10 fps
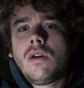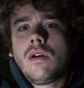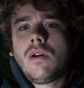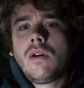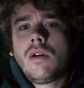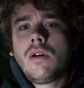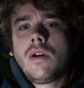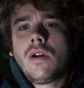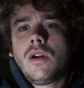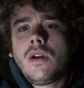
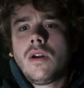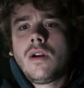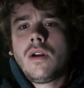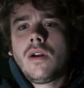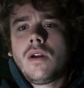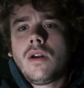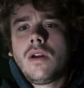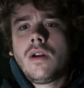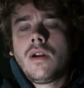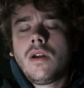
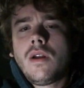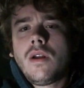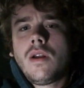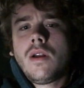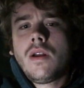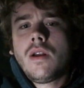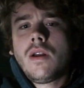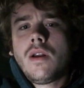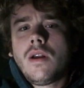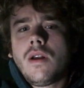
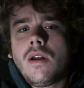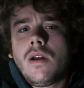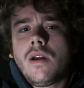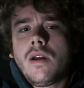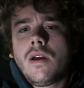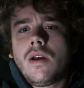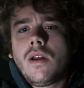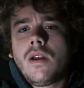[no speech]